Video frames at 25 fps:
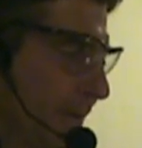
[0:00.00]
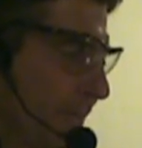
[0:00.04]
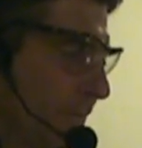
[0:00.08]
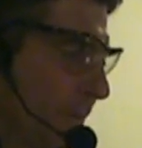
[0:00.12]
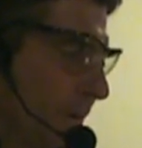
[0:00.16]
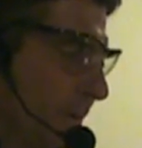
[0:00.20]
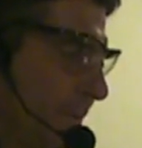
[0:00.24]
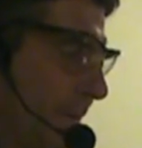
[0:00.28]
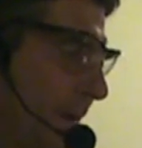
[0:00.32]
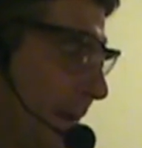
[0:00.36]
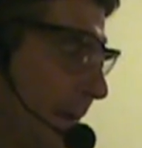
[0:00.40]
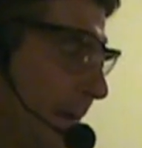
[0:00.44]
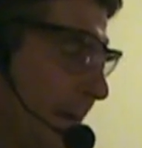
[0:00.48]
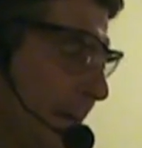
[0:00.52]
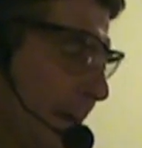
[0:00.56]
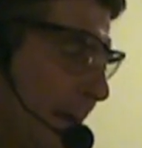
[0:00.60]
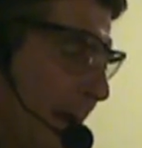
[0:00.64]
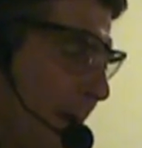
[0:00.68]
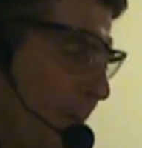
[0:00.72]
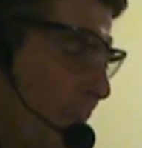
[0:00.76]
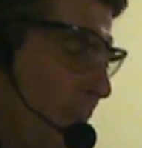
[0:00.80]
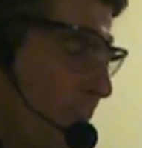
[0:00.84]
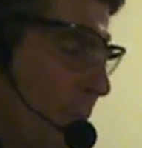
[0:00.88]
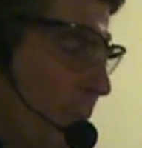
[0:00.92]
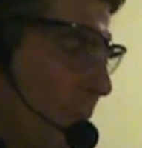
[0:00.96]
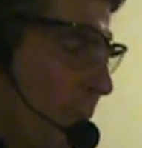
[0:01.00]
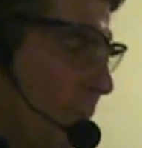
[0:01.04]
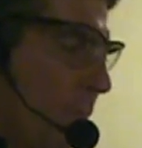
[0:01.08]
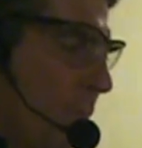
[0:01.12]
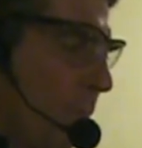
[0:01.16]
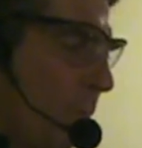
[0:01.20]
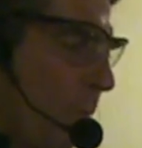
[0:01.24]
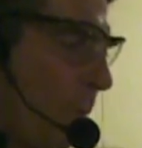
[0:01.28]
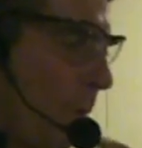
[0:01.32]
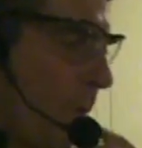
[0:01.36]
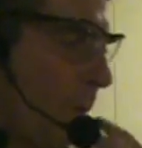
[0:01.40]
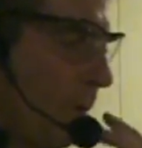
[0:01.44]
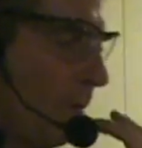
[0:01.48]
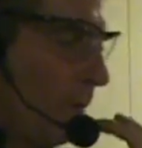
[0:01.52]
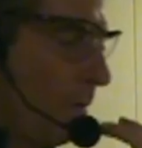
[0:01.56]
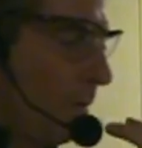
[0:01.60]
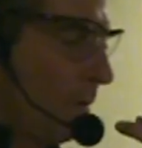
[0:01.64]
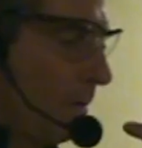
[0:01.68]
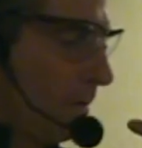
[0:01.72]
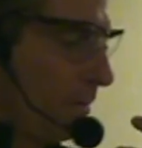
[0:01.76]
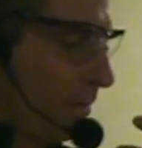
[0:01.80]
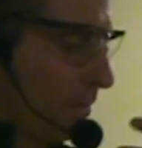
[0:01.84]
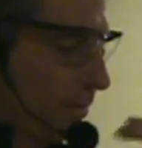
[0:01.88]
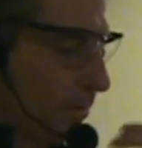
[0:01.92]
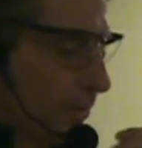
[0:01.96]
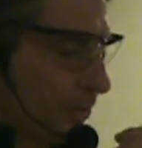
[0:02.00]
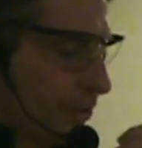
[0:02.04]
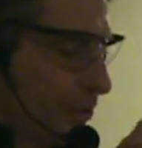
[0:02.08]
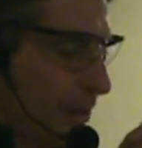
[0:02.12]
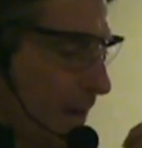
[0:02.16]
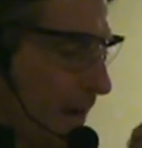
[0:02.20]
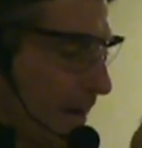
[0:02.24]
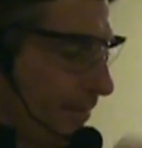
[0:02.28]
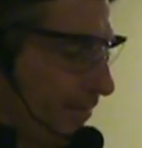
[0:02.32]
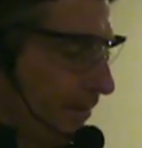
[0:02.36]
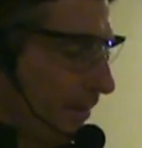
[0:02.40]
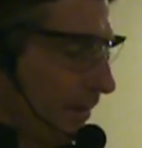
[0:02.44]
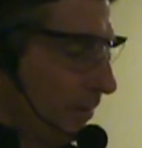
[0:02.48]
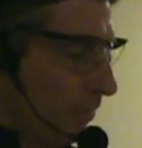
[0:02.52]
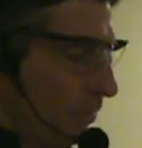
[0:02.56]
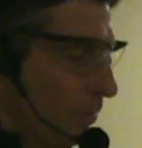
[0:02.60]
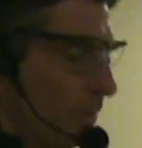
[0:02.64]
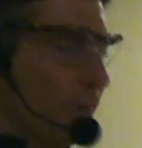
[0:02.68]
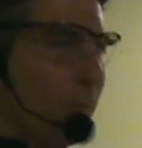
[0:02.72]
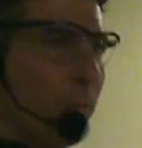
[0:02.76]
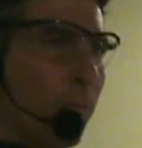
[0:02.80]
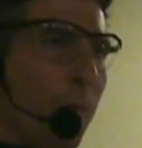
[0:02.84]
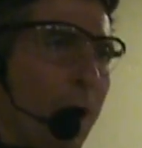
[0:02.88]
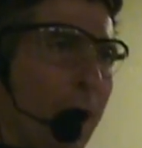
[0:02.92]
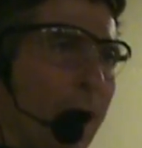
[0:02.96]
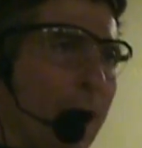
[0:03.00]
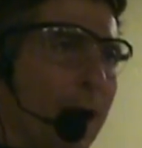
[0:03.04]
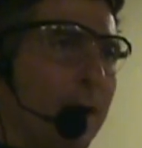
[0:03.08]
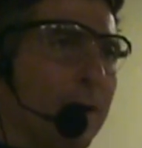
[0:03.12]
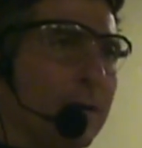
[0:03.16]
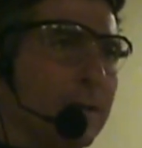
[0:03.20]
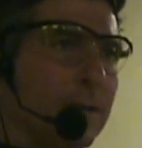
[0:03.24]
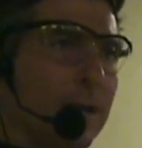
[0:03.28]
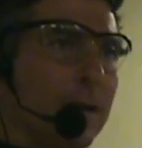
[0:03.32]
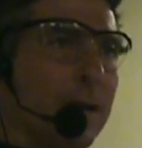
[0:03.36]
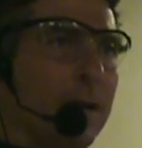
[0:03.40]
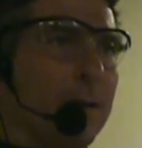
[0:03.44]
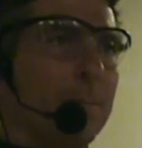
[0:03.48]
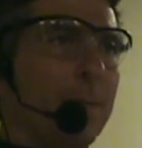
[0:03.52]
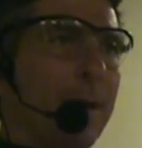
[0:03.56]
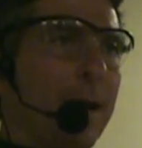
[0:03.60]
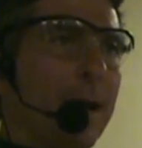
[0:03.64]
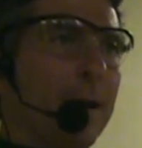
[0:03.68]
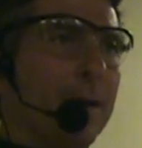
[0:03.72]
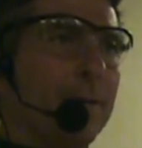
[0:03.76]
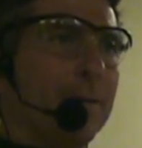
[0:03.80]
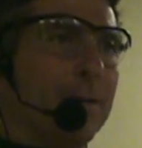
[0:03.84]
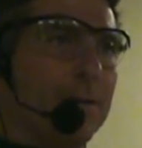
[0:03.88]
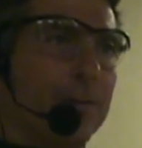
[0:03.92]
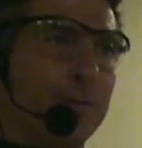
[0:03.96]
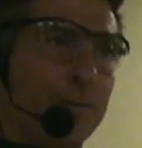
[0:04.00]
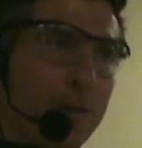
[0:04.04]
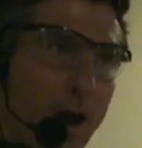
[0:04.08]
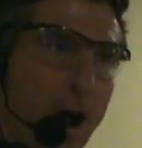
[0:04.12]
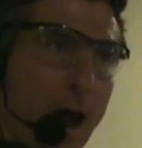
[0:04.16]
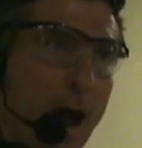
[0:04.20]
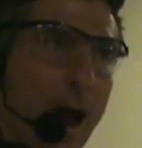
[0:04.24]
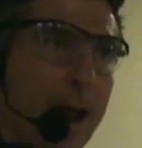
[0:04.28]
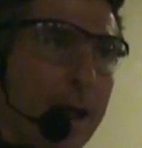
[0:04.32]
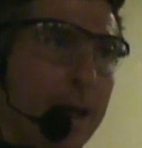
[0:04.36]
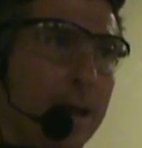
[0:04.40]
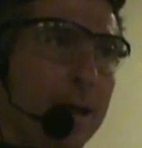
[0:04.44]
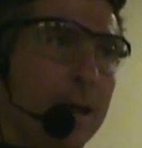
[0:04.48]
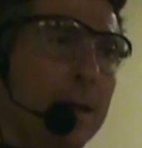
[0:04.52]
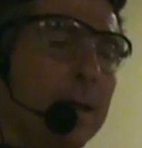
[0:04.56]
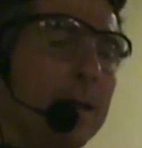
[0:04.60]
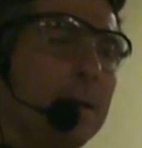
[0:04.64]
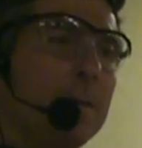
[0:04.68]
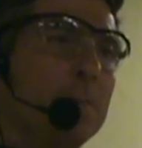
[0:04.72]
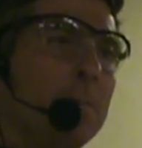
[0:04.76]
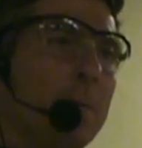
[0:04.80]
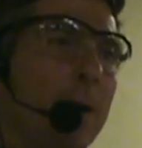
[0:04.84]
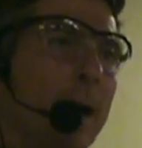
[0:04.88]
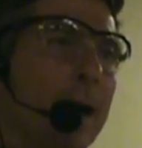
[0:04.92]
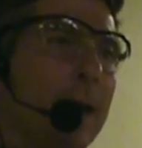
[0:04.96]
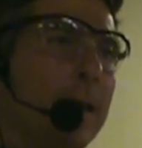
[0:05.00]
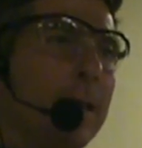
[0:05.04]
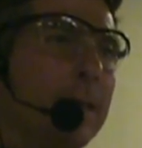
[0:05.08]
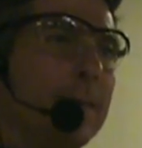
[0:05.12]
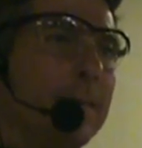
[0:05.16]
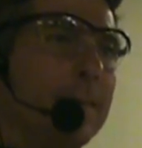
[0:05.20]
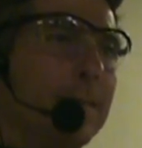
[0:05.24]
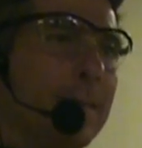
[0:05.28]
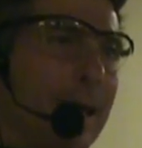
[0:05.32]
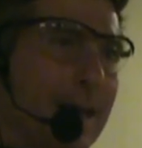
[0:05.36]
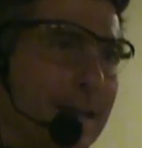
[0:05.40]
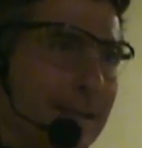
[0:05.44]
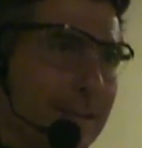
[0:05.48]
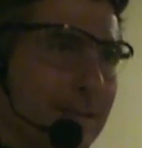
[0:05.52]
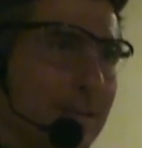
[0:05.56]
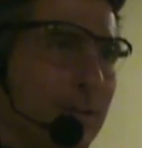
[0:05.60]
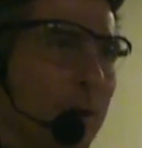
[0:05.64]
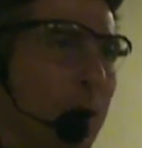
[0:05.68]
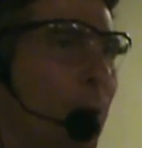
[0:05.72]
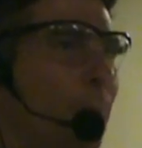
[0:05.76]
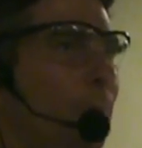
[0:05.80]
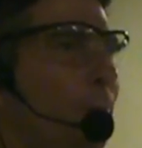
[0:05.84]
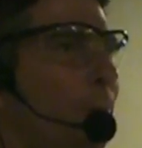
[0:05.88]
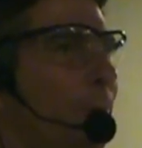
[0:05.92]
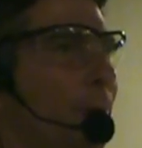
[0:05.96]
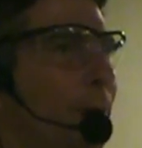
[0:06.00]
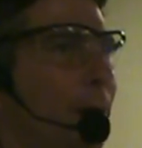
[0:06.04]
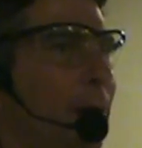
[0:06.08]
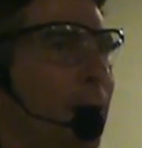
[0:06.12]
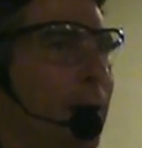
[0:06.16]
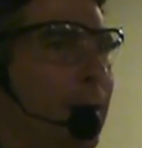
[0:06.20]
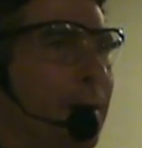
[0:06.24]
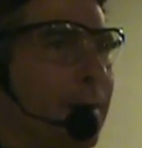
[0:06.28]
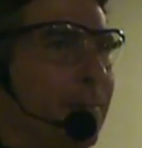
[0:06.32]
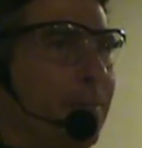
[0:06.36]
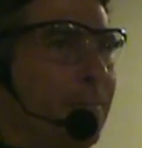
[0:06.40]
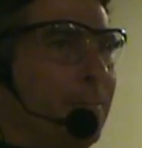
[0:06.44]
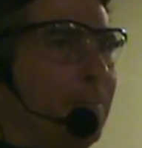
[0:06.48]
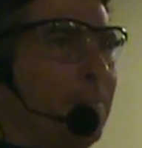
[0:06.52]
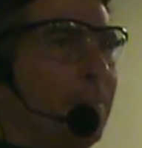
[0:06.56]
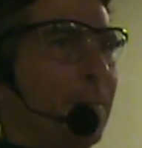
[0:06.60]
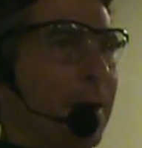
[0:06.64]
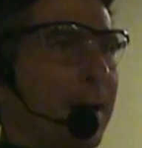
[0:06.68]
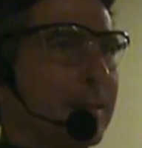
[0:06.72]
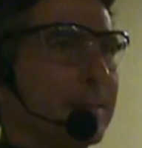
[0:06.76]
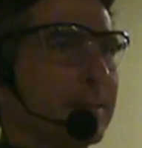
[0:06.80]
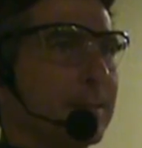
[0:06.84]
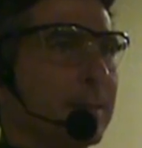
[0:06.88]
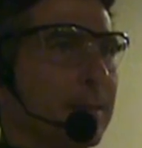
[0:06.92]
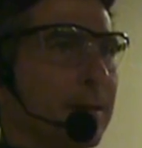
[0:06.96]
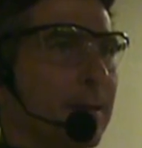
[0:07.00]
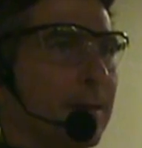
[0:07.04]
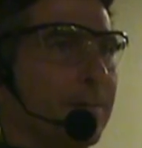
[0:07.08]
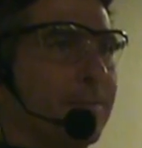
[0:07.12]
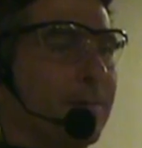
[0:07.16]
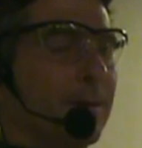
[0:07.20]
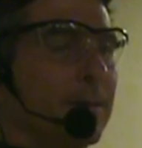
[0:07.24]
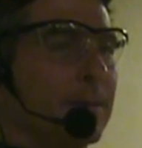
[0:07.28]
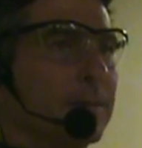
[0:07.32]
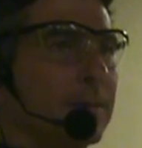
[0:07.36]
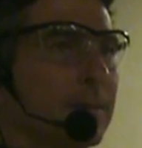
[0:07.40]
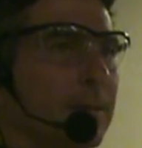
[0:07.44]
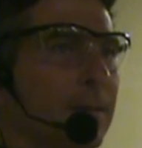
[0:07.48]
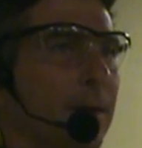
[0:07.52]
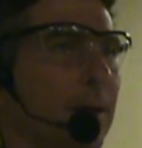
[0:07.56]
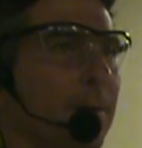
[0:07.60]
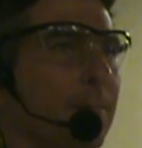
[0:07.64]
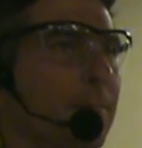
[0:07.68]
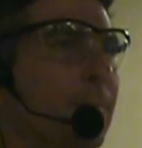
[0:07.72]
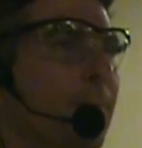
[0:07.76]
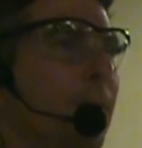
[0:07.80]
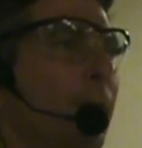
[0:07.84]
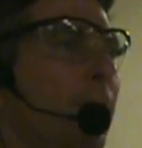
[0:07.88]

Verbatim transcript: would be, yeah, w shaving with water is a little better than dry, but that soap really makes the difference. Yep.